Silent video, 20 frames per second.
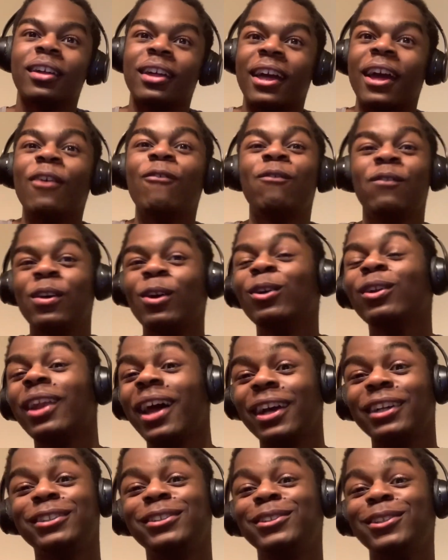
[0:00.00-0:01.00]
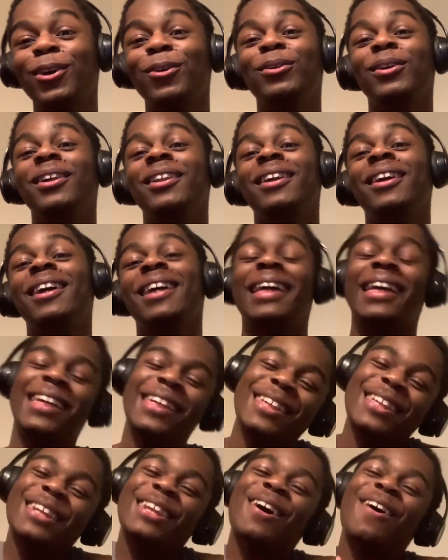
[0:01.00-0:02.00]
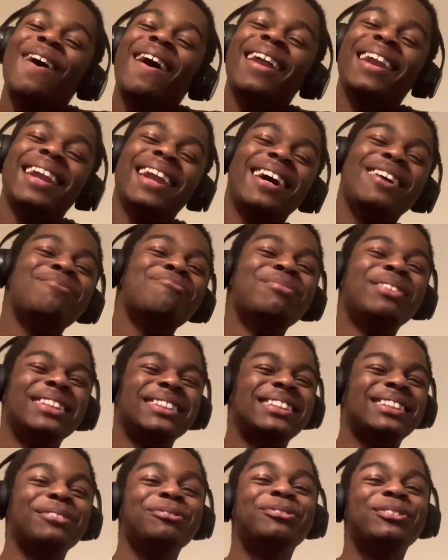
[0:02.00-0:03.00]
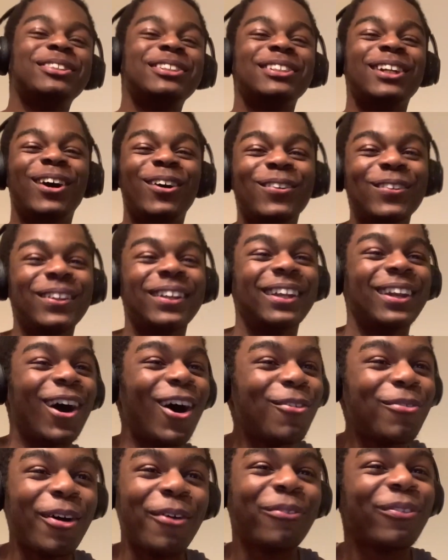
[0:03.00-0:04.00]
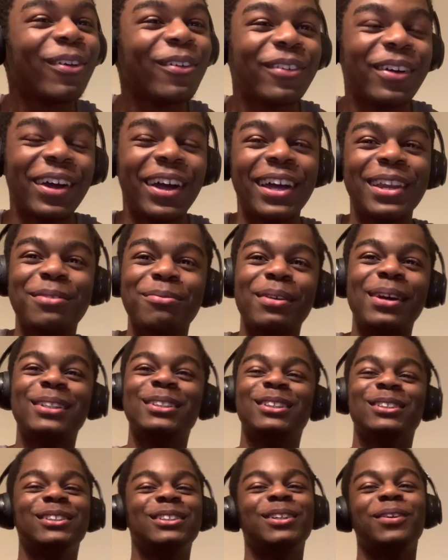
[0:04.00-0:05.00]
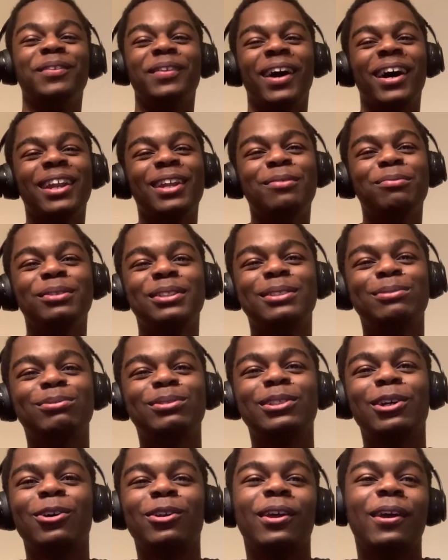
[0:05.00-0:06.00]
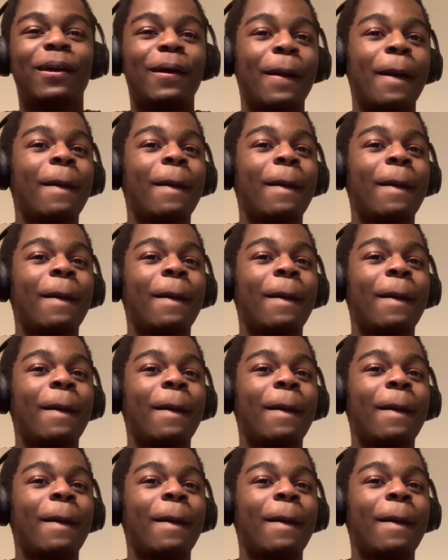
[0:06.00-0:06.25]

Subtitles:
It feels like shonen. And you know, I love me some shonen. All my favorite animes are shonen. I love me some shonen.